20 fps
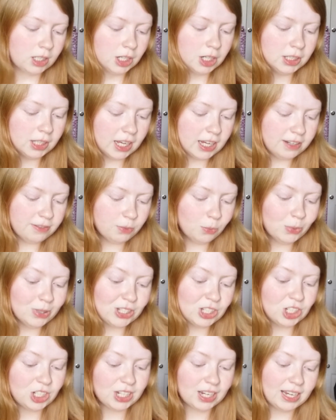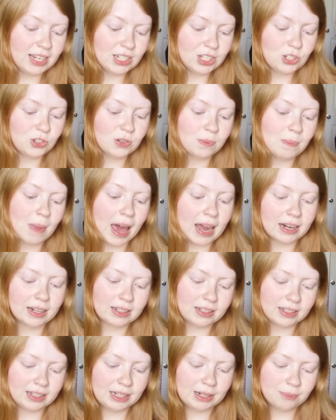Her life was changed
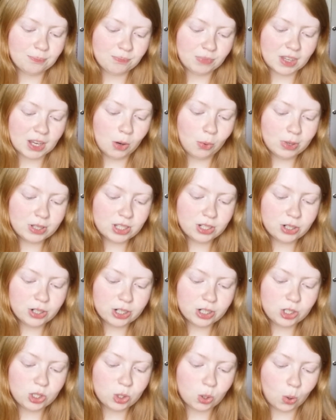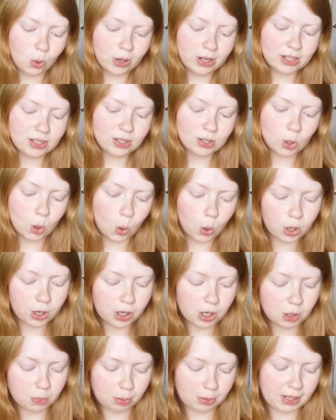dramatically. It wasn't her choice or
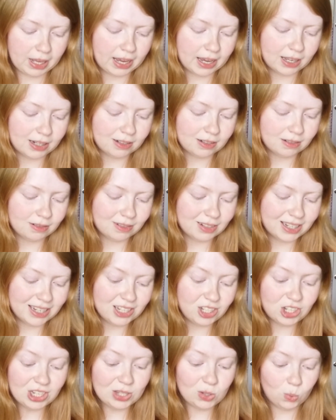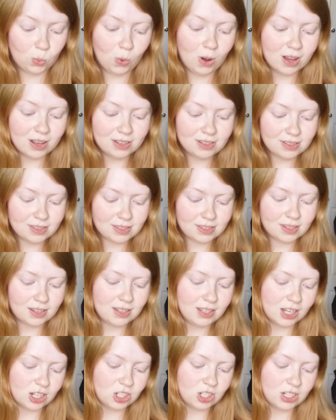her plan. It just was.
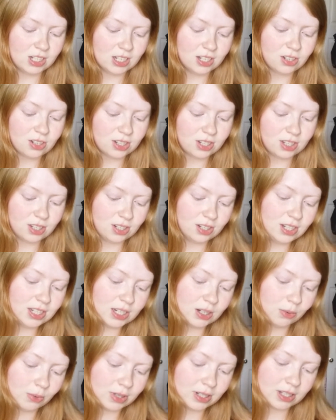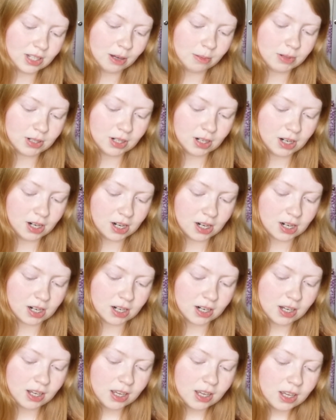Yet she understood it was up to
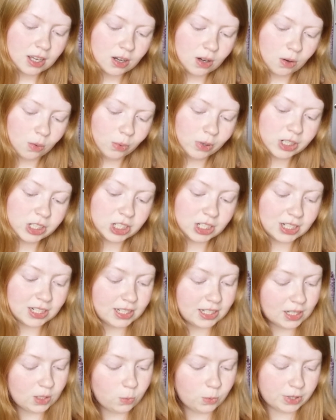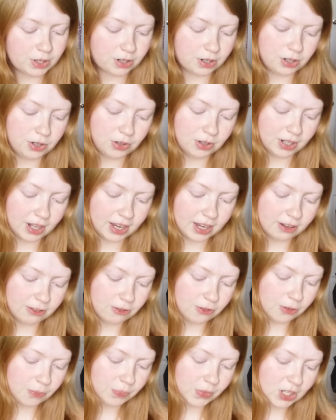her what she did with her new life.
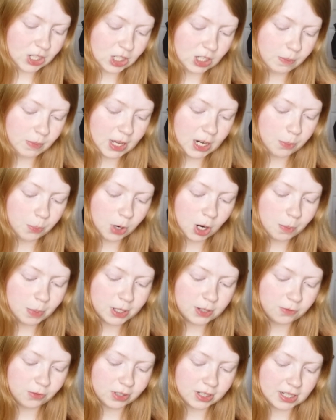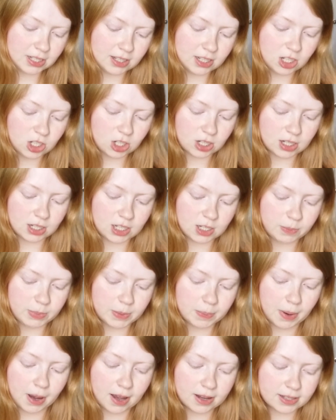She made a purposeful decision to
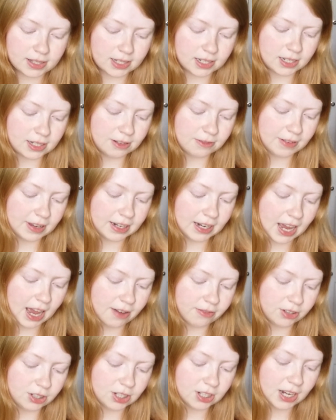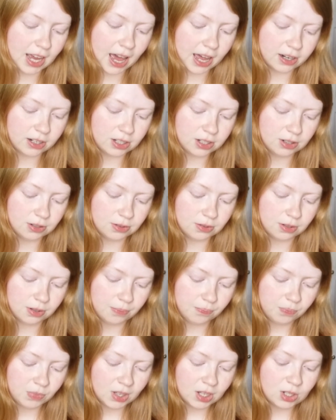be positive and have a good attitude,
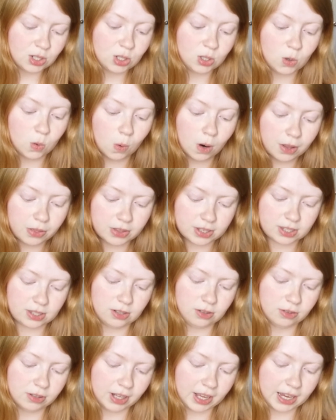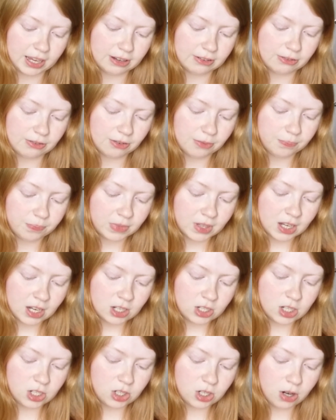to want this new life.
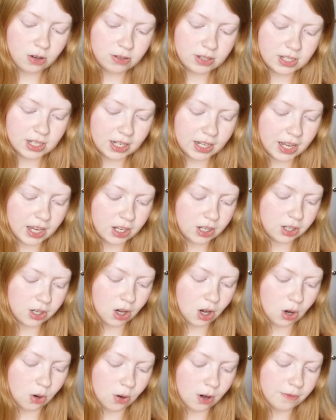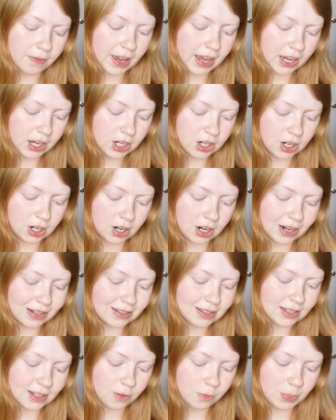She chose to let go of anger
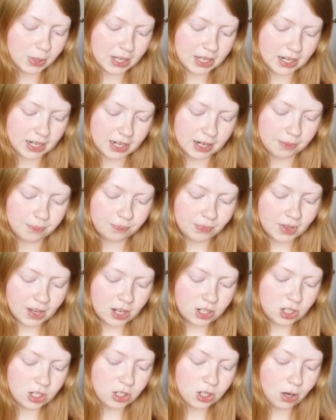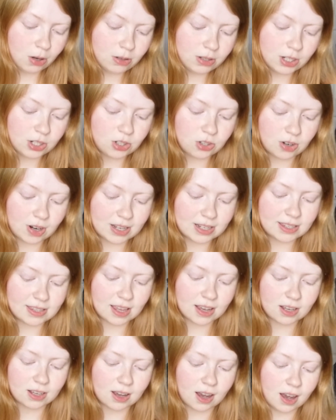and self-pity. She chose to trust
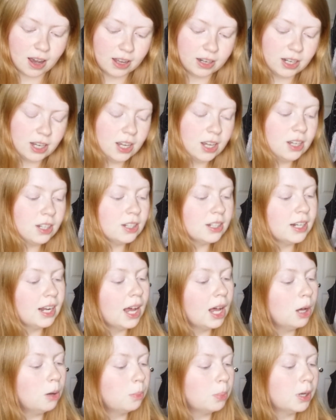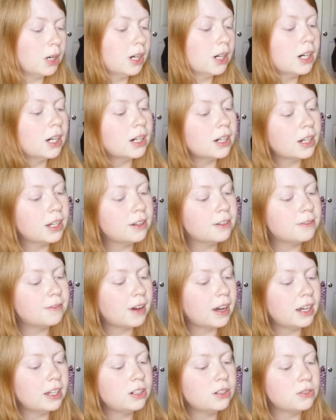that God could help her
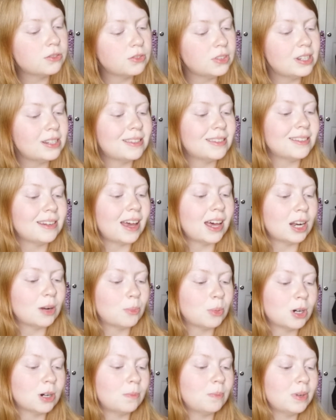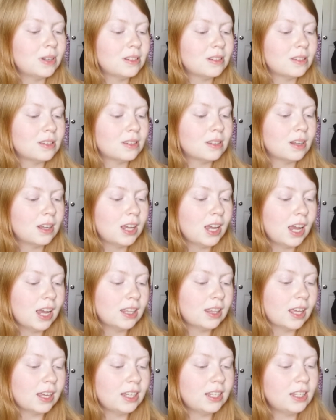find a reason and a purpose,
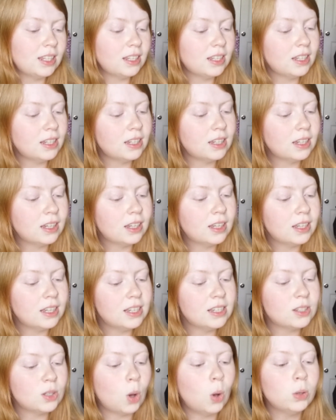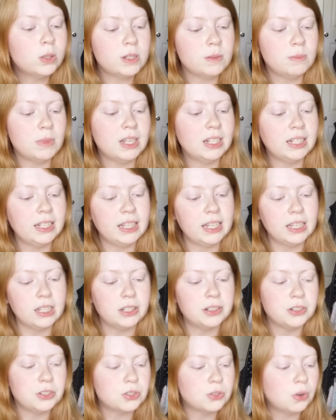that he is ultimately
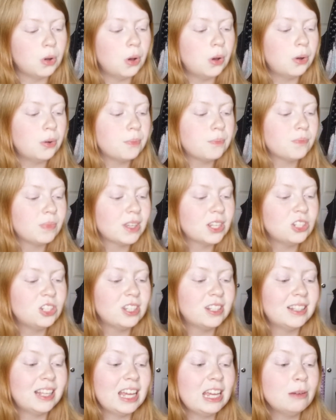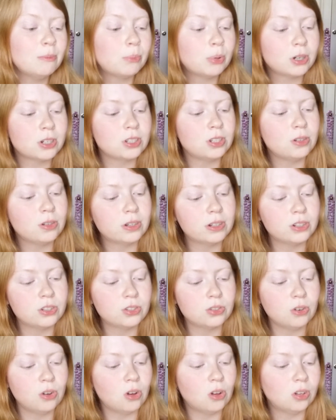in control. She claimed personal
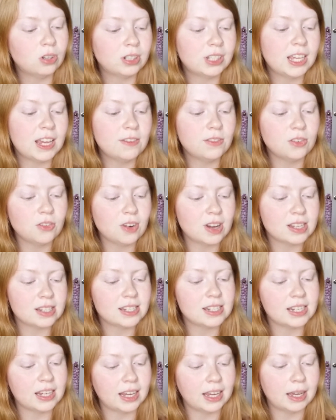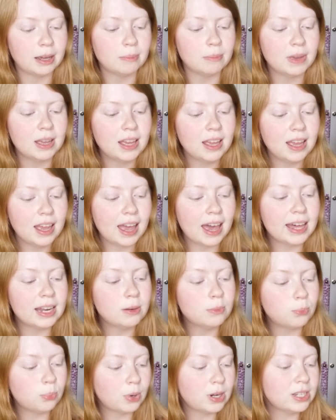control, gave the rest to him, and
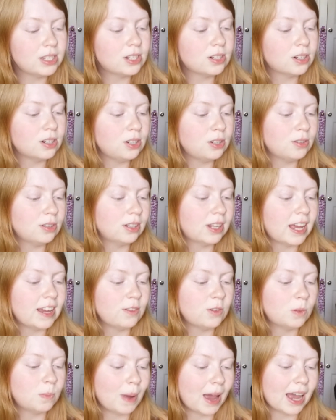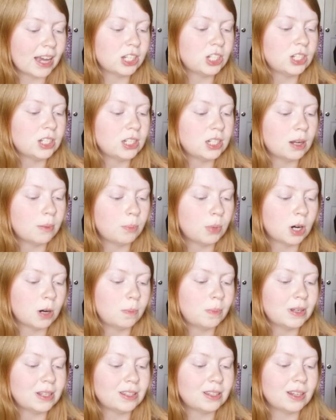embraced her new life with passion,
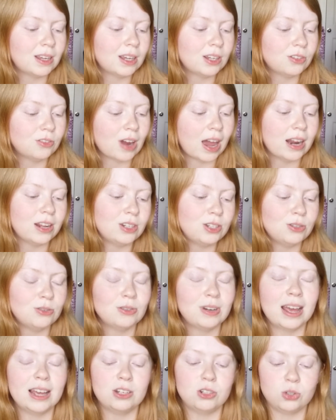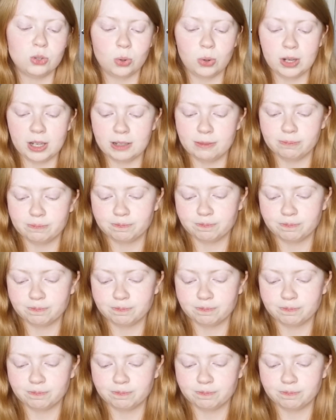purpose, gratitude, and joy.